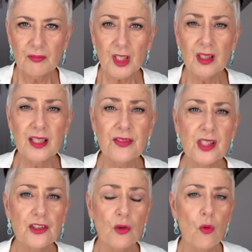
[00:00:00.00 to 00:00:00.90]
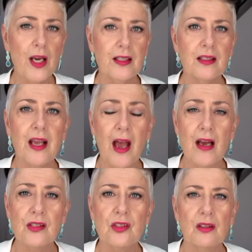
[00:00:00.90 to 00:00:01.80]
leaves such a white
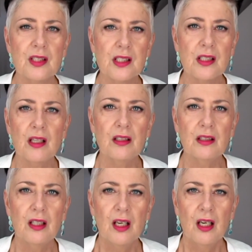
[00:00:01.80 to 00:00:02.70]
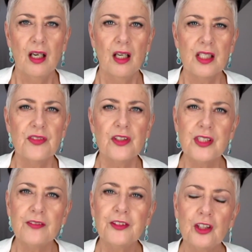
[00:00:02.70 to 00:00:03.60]
cast on the skin. It's very
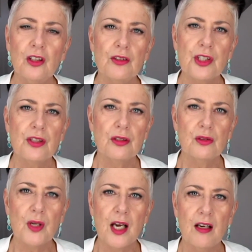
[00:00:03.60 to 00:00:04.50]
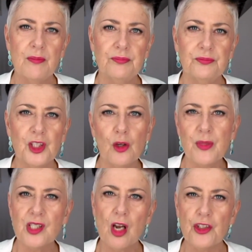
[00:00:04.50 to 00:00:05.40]
difficult to,
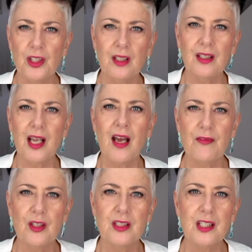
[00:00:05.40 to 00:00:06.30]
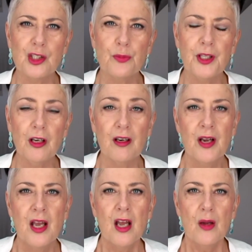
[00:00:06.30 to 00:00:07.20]
massage it in and have that disappear.
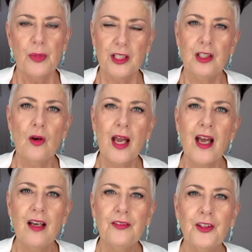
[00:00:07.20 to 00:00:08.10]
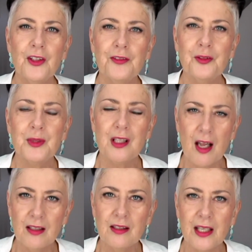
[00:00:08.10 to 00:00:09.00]
But, I have heard from a
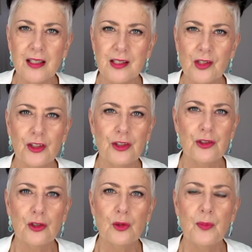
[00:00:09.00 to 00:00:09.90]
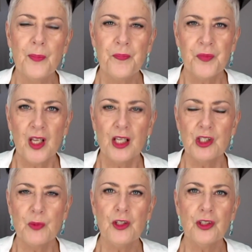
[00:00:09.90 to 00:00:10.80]
lot of ladies on YouTube,
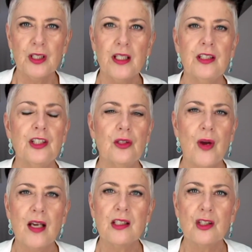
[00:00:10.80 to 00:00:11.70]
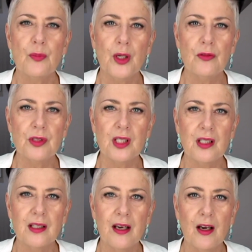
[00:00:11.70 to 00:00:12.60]
especially in the US, about
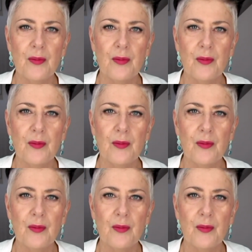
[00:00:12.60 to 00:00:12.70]
the